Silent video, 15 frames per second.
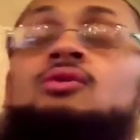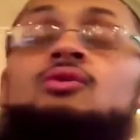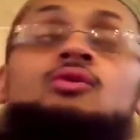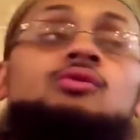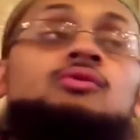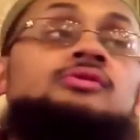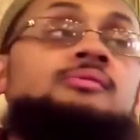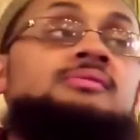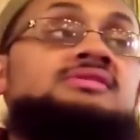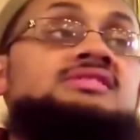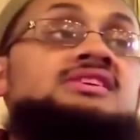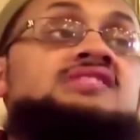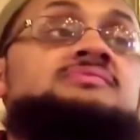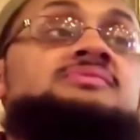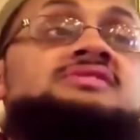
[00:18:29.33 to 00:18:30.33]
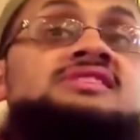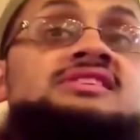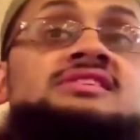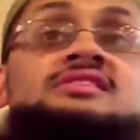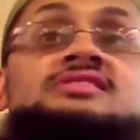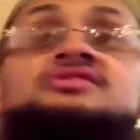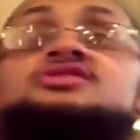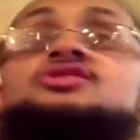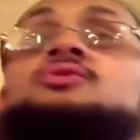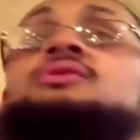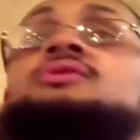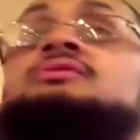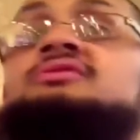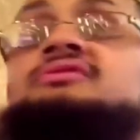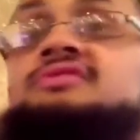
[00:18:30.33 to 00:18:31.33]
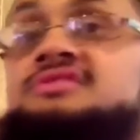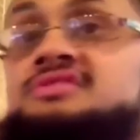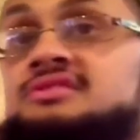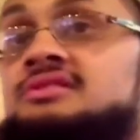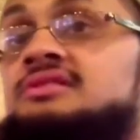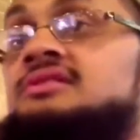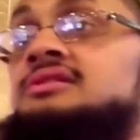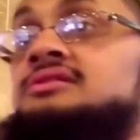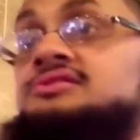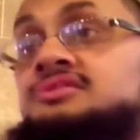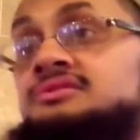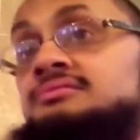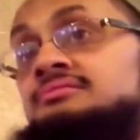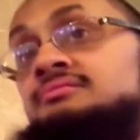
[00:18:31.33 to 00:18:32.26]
or from a set of particulars to a universal conclusion.